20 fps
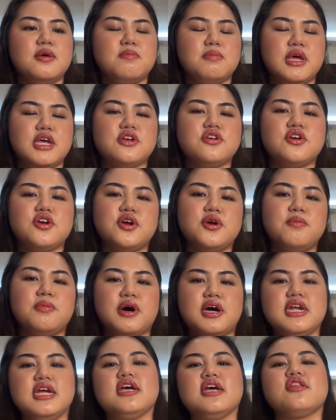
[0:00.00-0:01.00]
make sure your
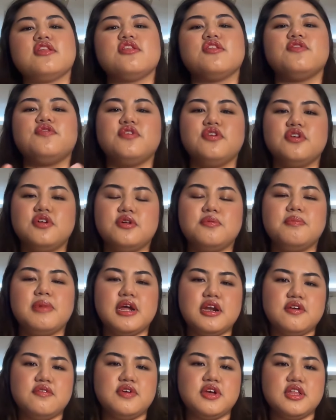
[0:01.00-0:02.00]
body gets the full
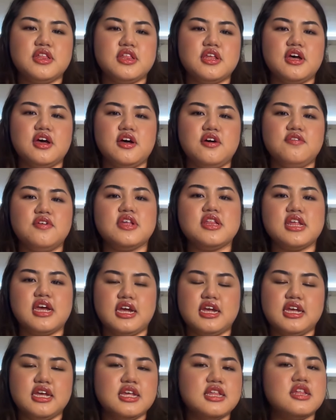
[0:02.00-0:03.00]
benefits of
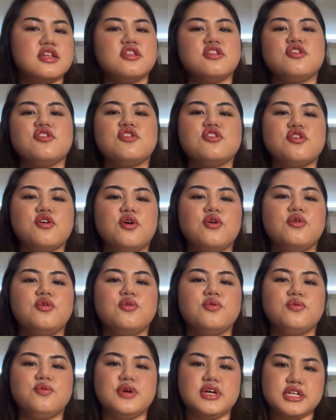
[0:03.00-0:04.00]
acai since it's
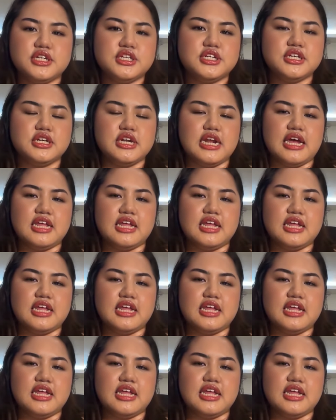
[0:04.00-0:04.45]
so rich in